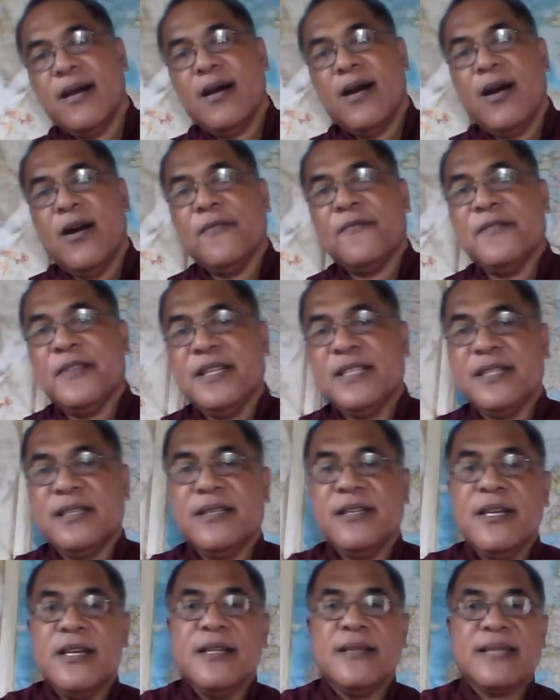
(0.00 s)
of this
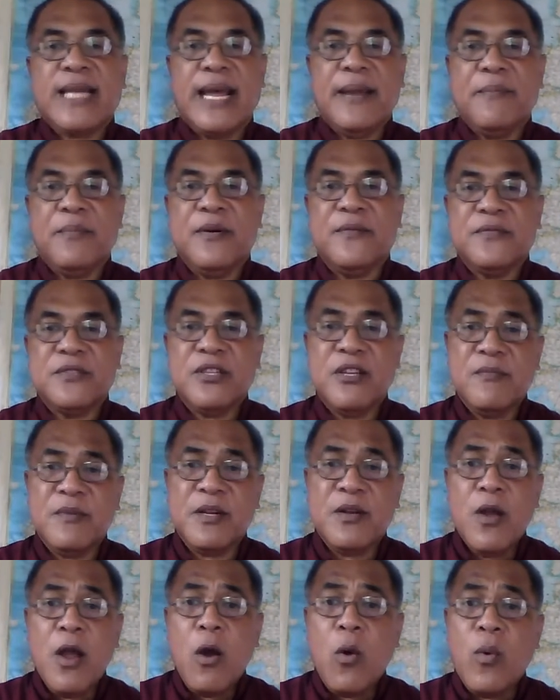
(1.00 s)
type of sermon.
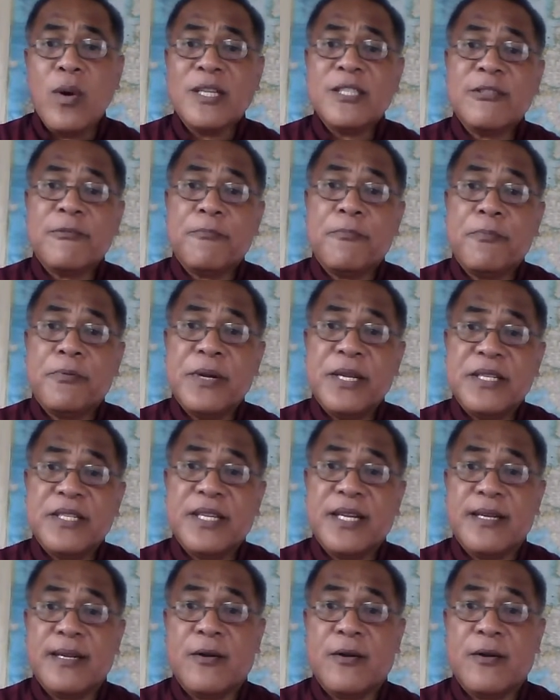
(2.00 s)
Once the preacher